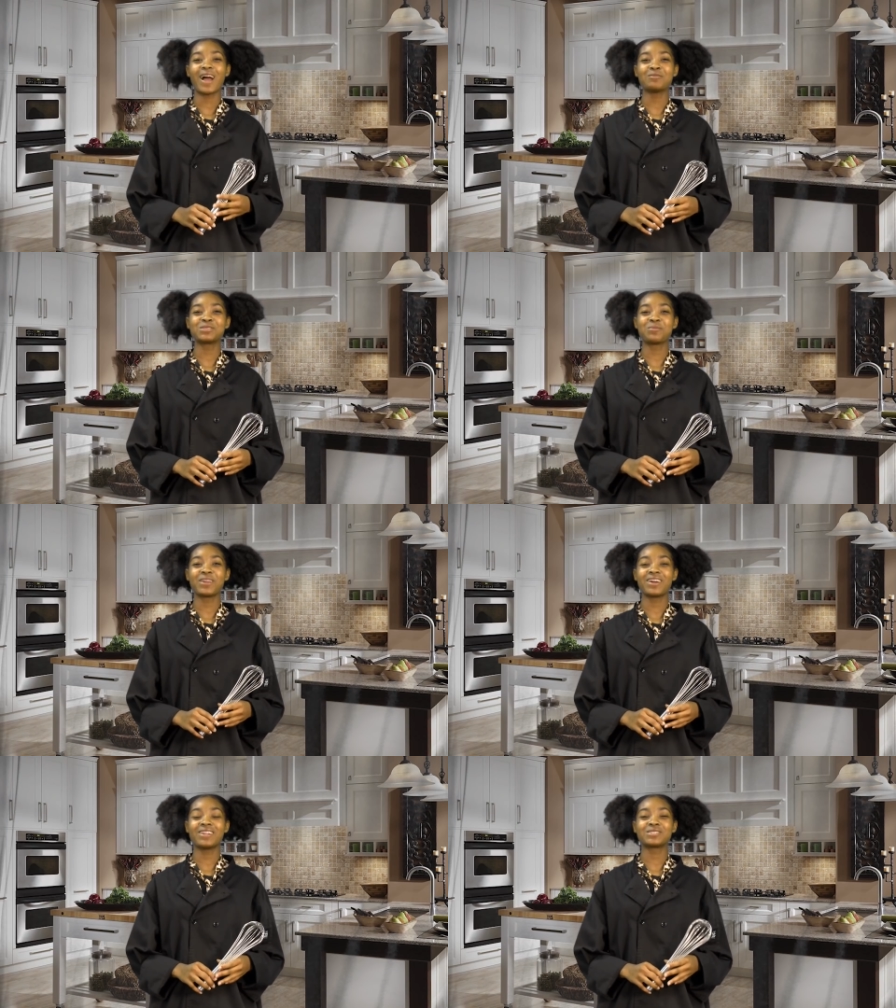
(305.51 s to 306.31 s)
I'm
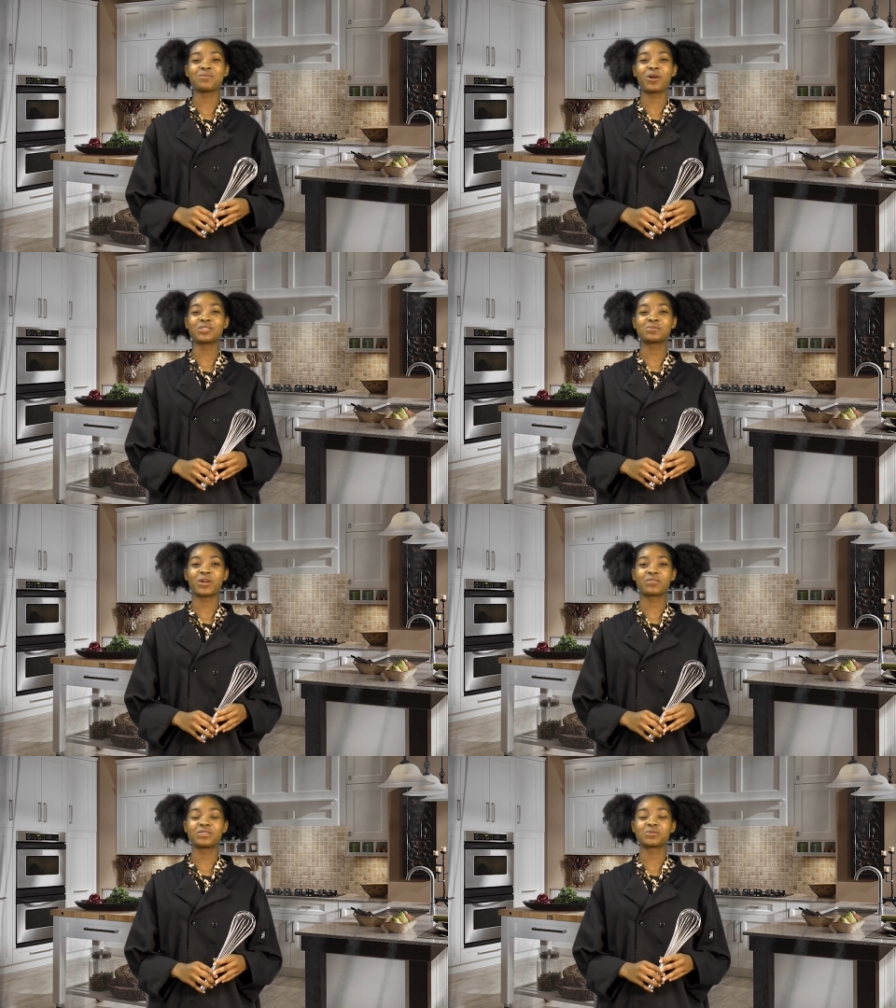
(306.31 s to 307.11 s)
Tamia and tomorrow's
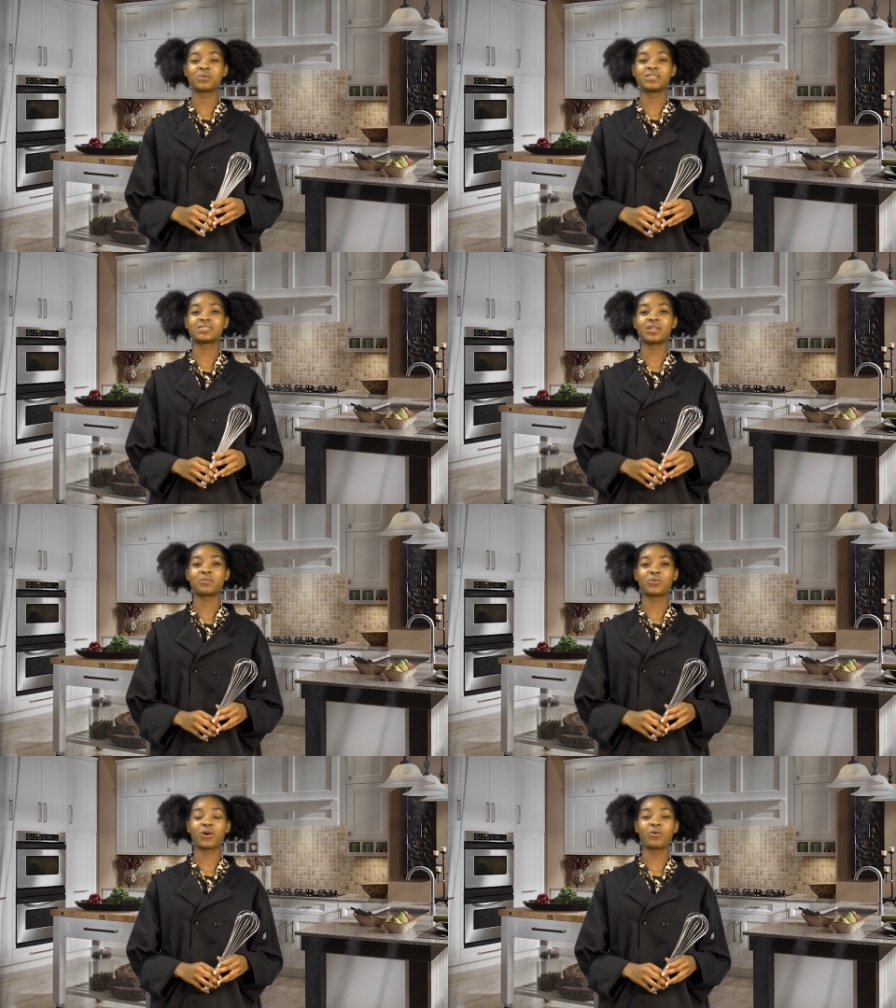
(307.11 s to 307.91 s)
breakfast will be cinnamon
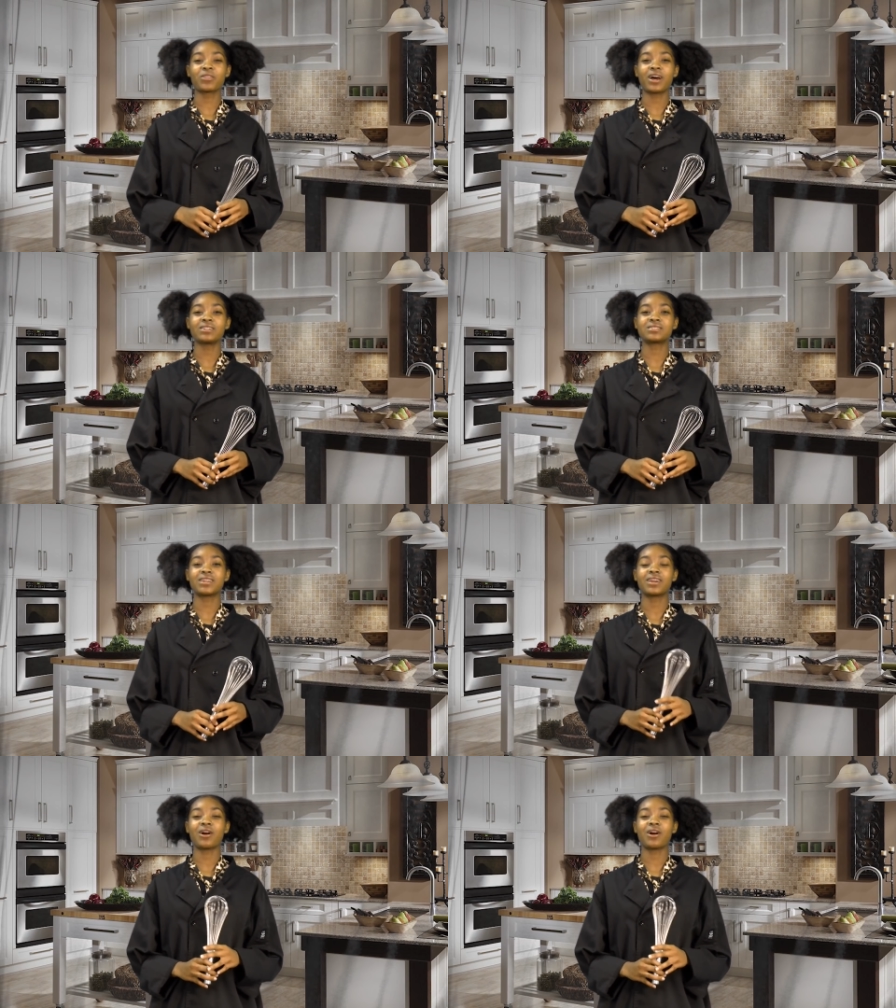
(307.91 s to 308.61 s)
roll with icing,